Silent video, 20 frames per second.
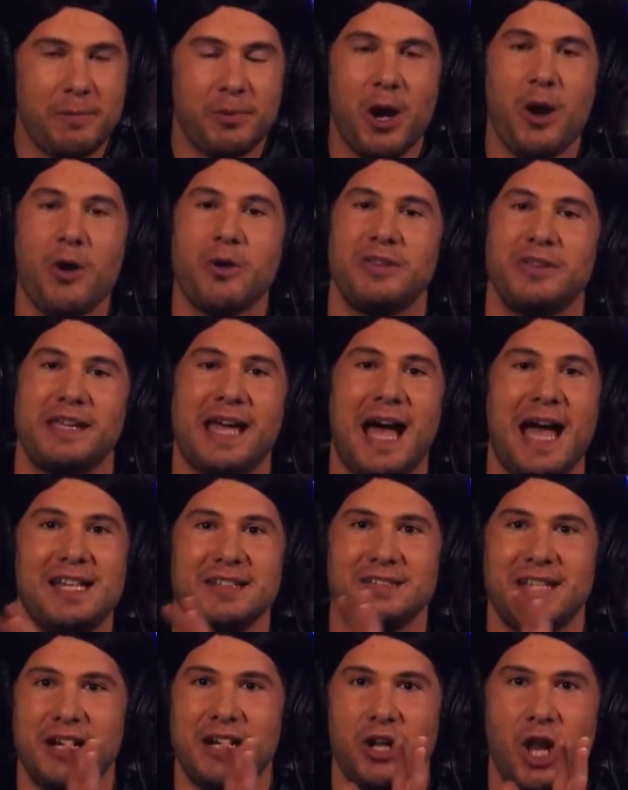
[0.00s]
broke. The guy
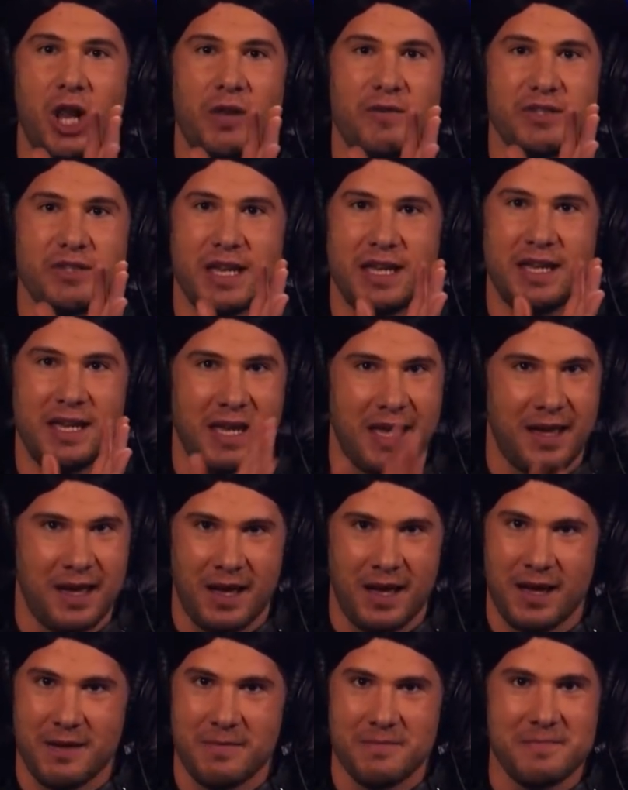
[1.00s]
deleted all of his
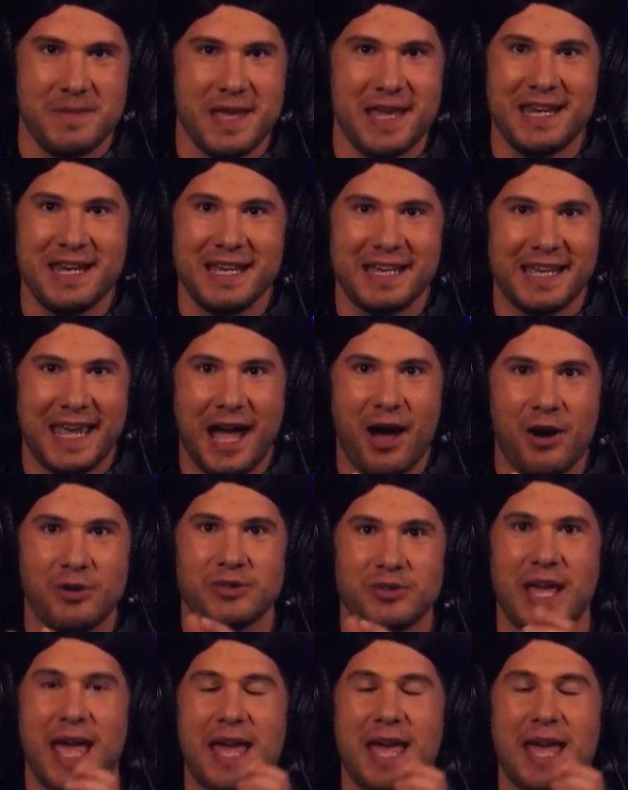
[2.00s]
media accounts.